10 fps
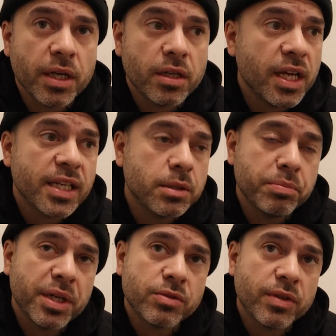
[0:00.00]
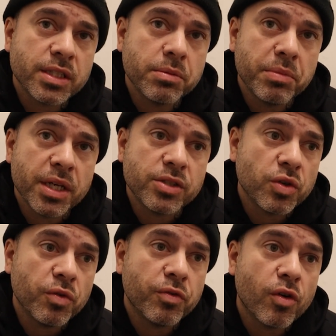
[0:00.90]
He has the best resume
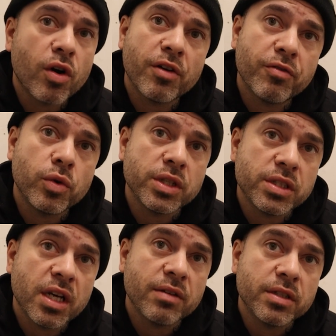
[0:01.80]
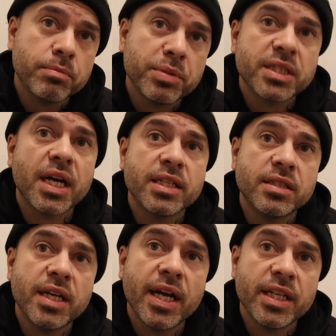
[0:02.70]
so far at 47, besides
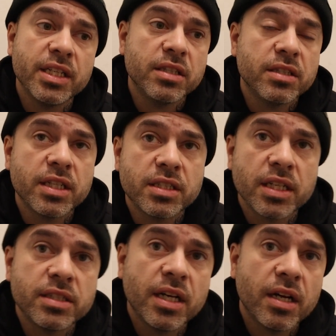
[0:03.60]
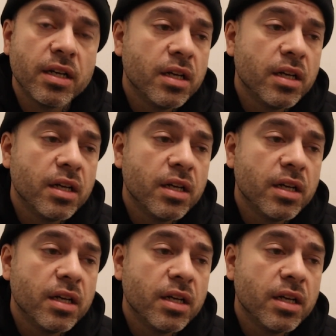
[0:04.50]
Danny and things like that.